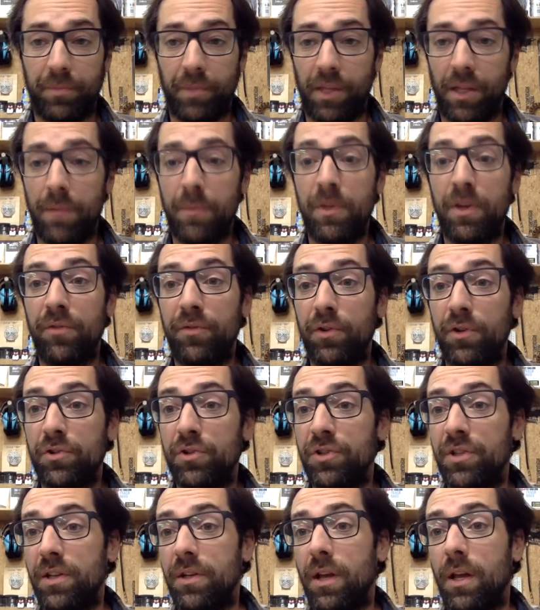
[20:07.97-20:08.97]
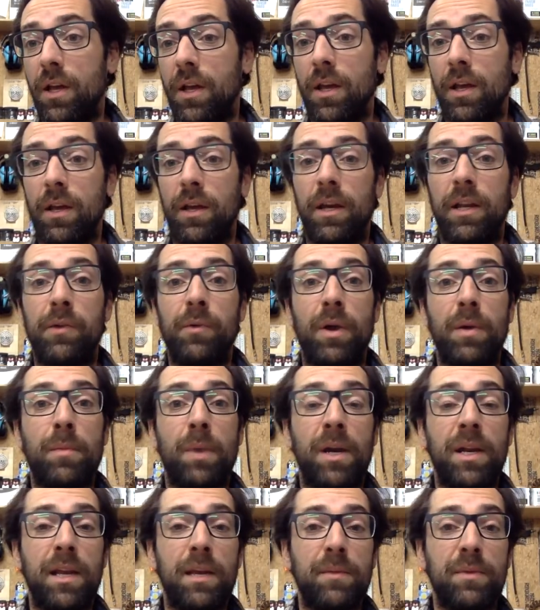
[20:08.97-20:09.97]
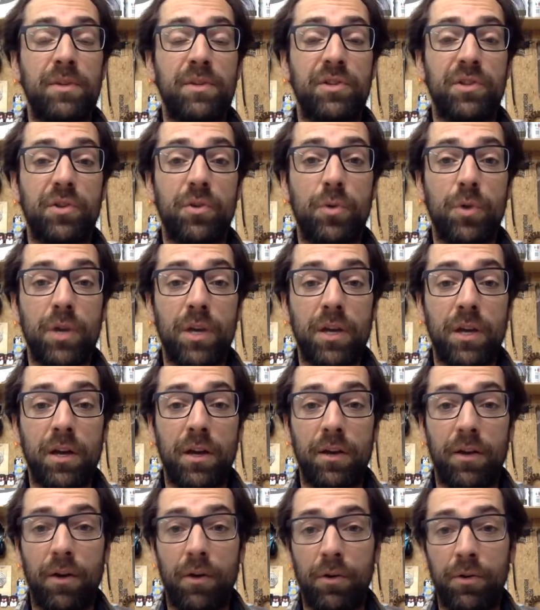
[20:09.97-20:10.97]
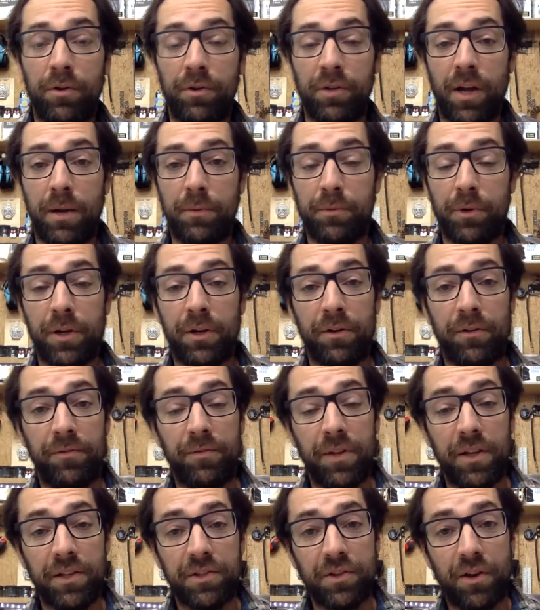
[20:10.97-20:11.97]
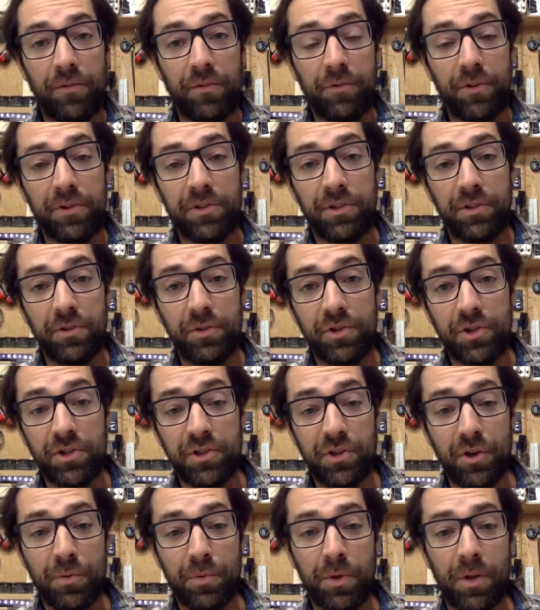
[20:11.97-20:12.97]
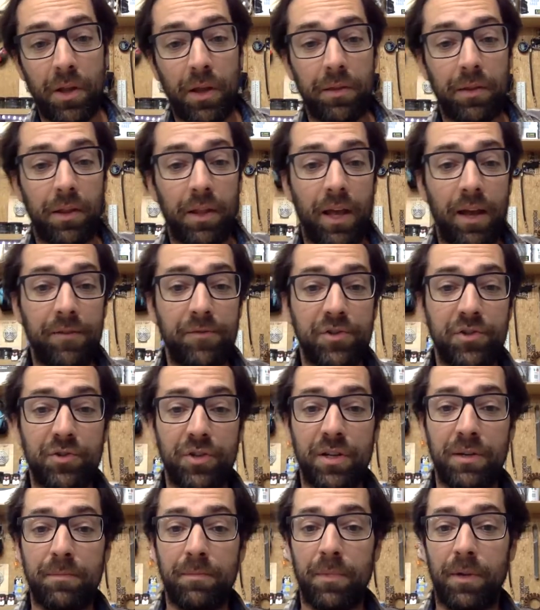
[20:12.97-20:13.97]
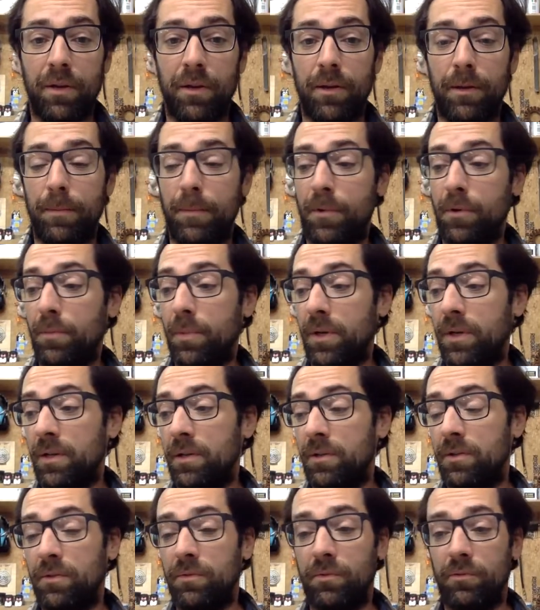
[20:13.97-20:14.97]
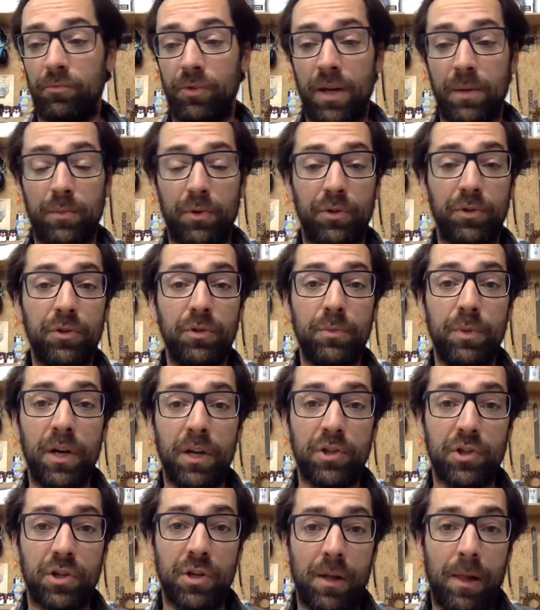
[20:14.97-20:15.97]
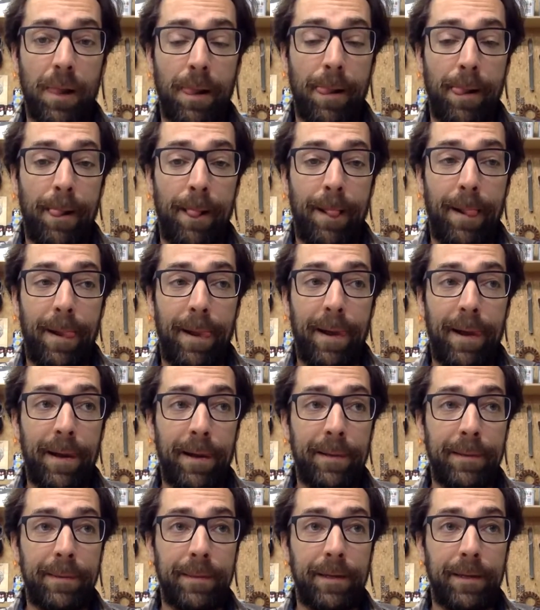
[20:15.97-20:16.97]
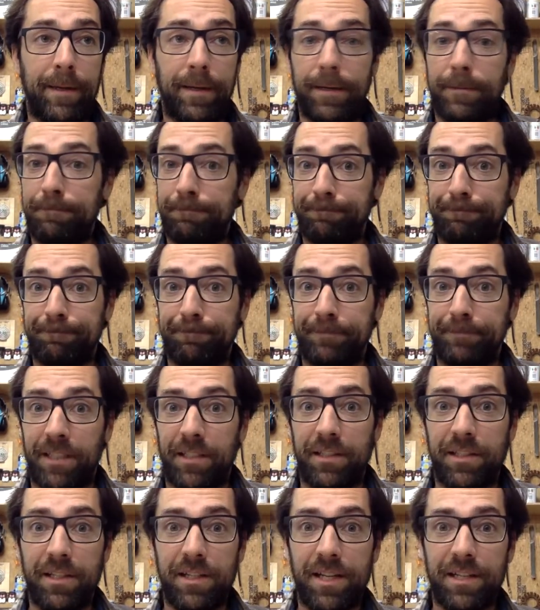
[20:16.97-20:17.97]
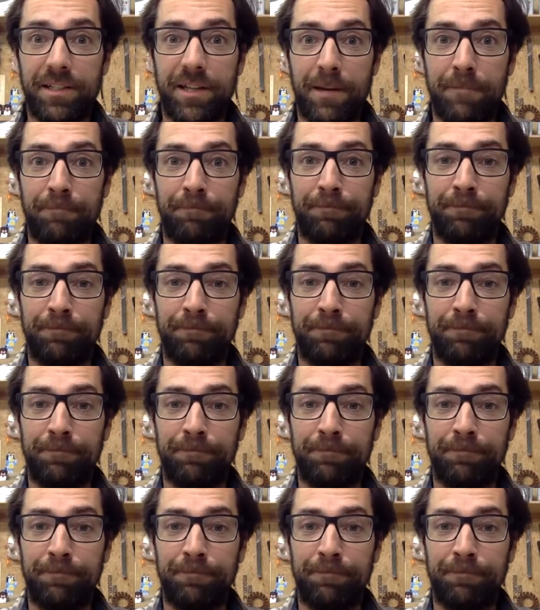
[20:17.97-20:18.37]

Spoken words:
Let me know if you're interested. Anyway, my name is Sequoia, owner and operator of Phoenix Off Grid Solutions. Hope you like the live stream. Hope I didn't ramble too much, and see you next time.